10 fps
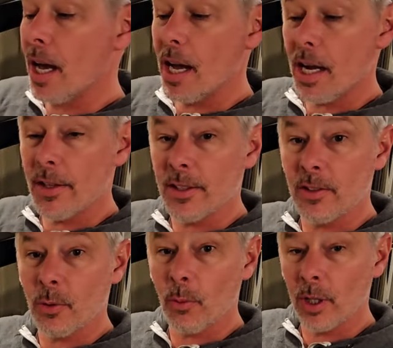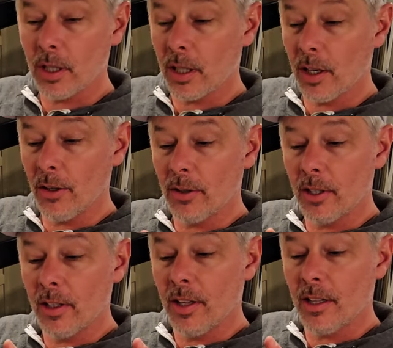I got these a week ago,
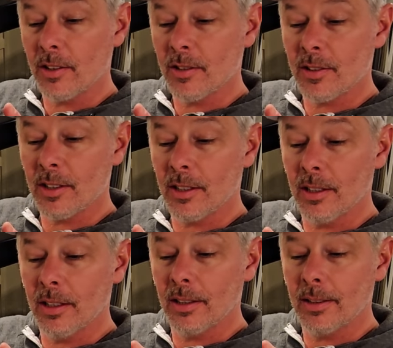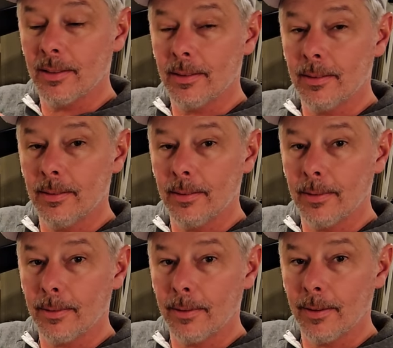and they're still
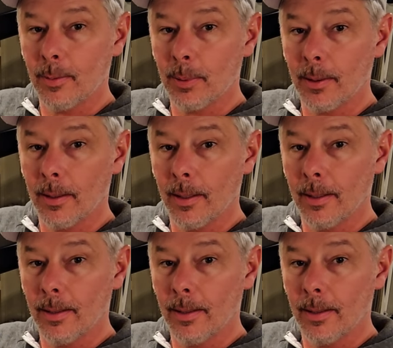crisp and